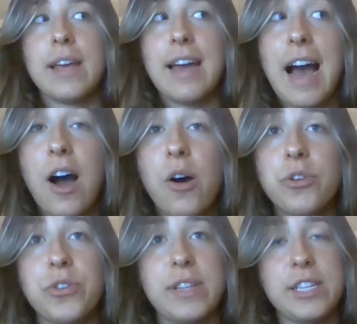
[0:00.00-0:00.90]
How
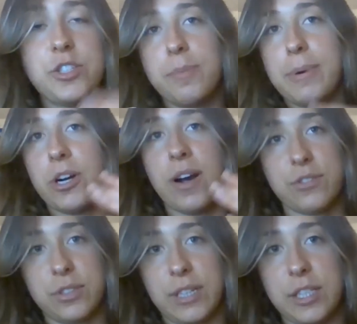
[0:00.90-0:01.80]
do these two
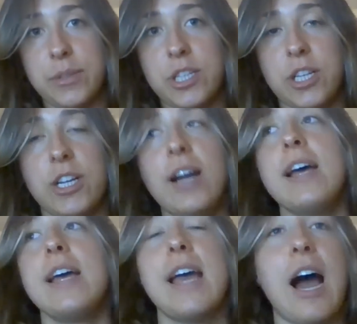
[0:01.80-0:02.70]
paragraphs relate to each other?
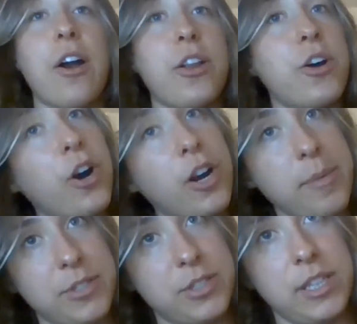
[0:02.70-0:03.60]
How do the
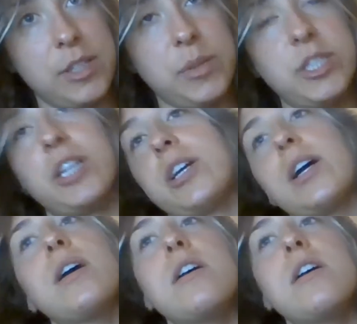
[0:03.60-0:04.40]
arguments relate to each other?